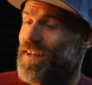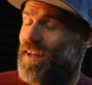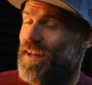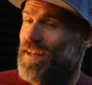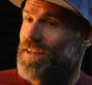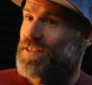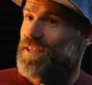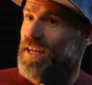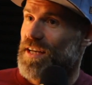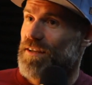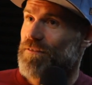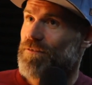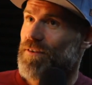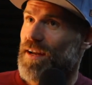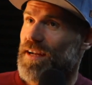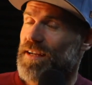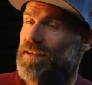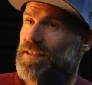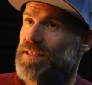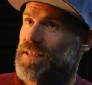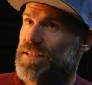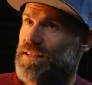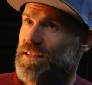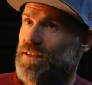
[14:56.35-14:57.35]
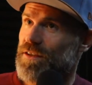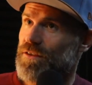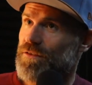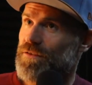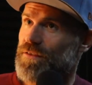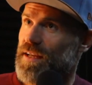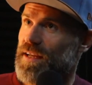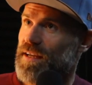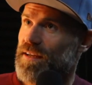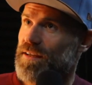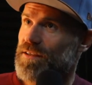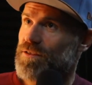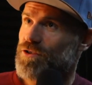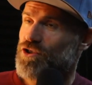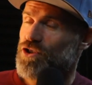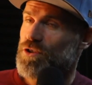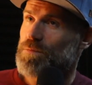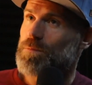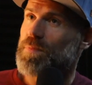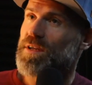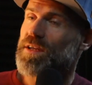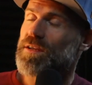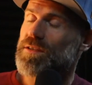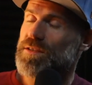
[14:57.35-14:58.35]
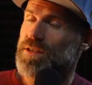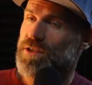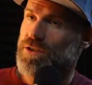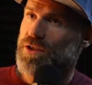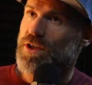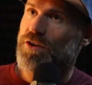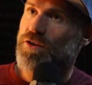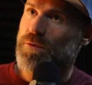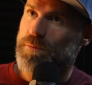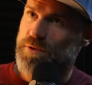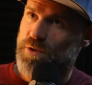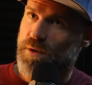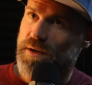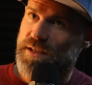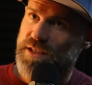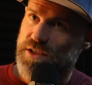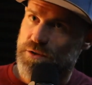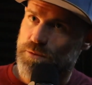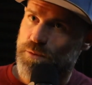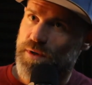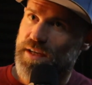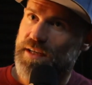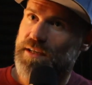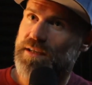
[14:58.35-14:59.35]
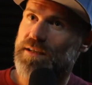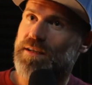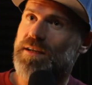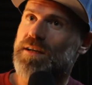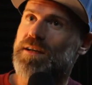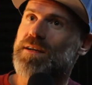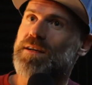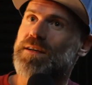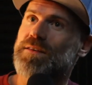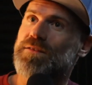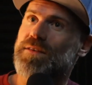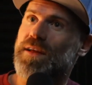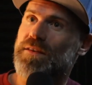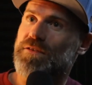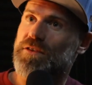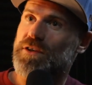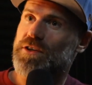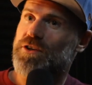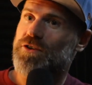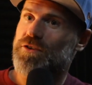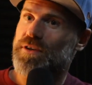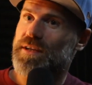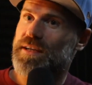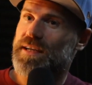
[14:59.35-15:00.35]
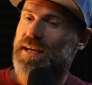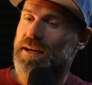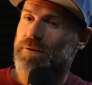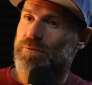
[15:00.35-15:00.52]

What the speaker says: Instead of like still thinking just because they turn up twice a week that they're going to get